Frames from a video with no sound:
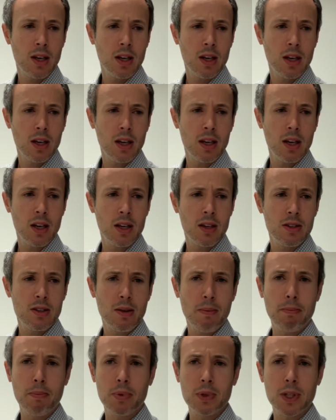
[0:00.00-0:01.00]
is a
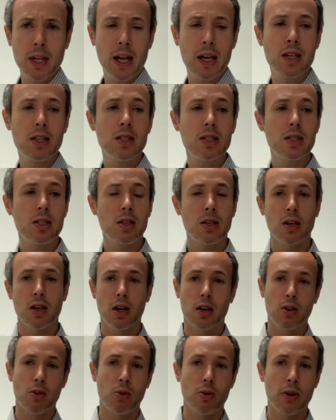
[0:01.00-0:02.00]
blend,
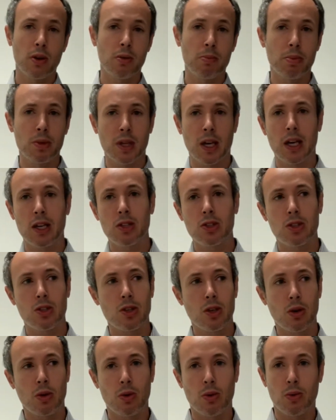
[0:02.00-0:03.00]
an oil blend,
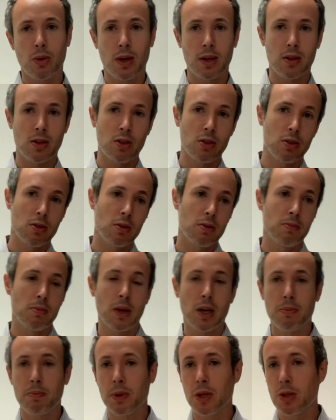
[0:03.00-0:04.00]
so there
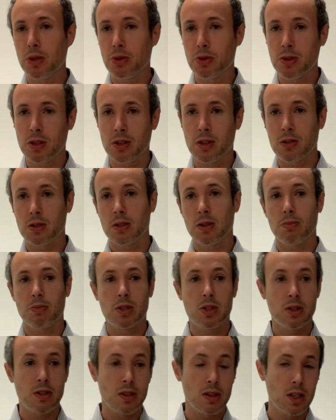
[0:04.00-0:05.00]
might be using some
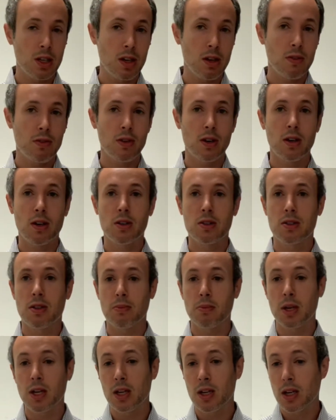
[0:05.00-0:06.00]
sativa,
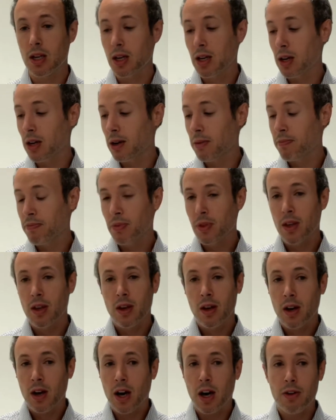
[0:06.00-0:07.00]
some indica.
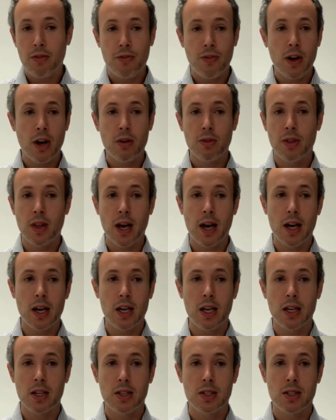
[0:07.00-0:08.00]
I found that
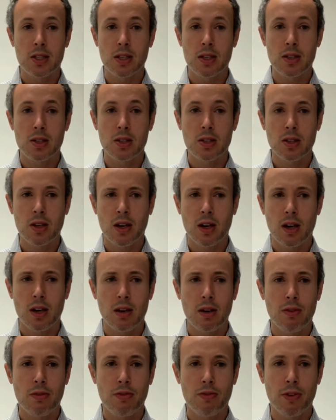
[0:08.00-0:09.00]
it is kind
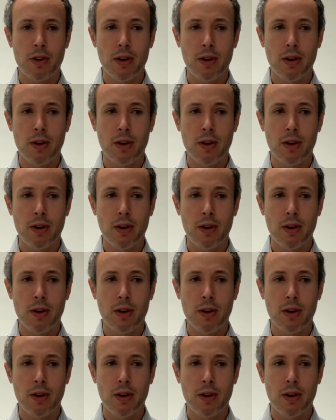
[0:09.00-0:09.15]
of